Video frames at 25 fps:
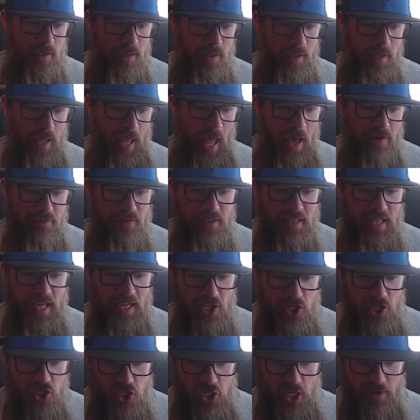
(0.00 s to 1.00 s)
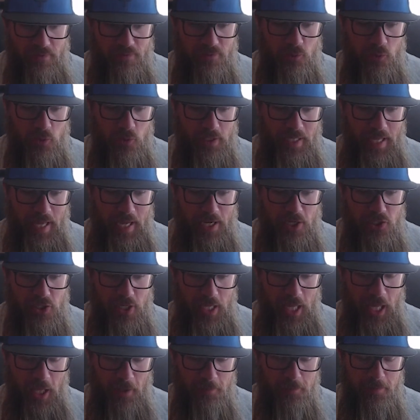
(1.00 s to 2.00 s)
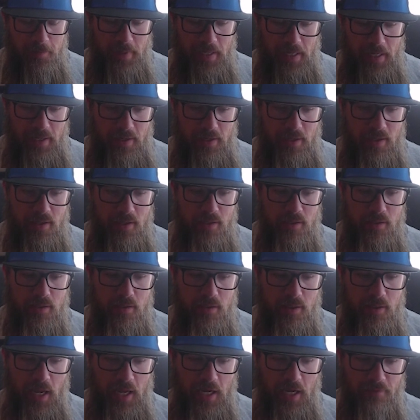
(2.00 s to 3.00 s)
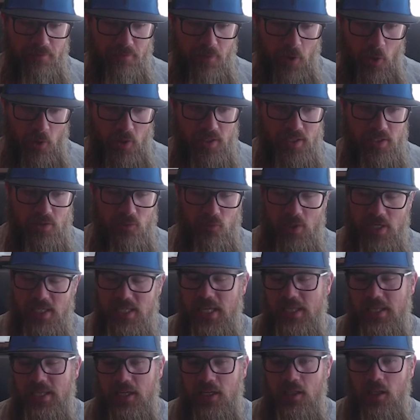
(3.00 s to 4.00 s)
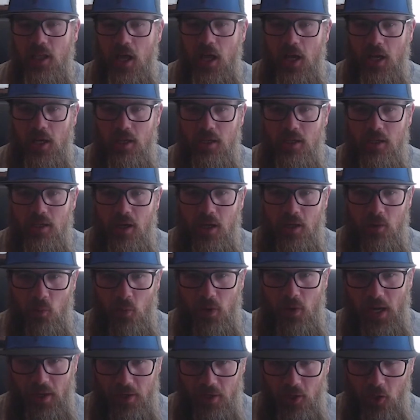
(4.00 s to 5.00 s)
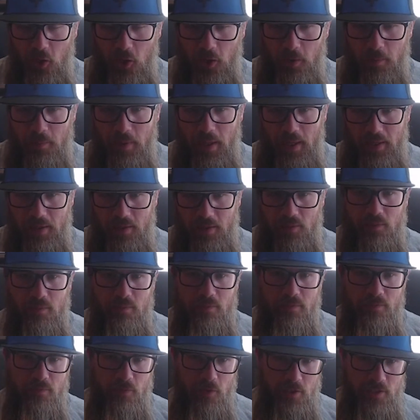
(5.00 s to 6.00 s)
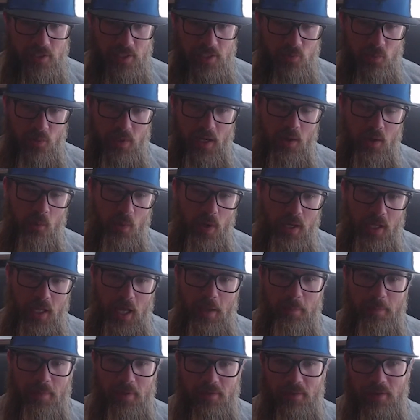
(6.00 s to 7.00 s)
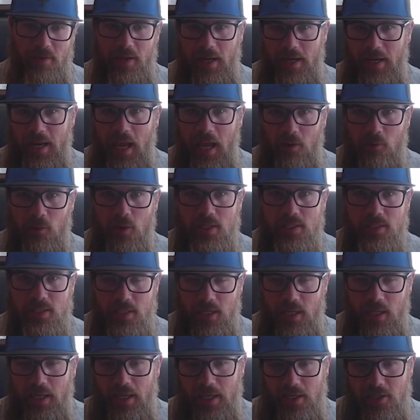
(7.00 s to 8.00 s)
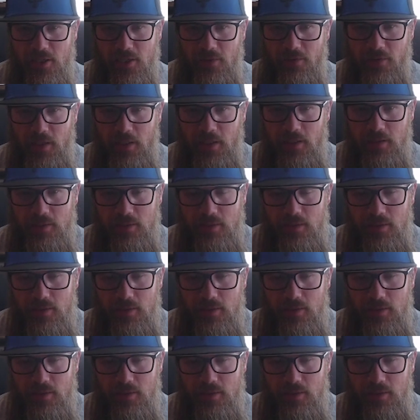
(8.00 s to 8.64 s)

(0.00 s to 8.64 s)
having that shift really actually helped me kind of focus and reset the clock on when I'd go to bed and versus when I'd wake up and how rested I actually felt.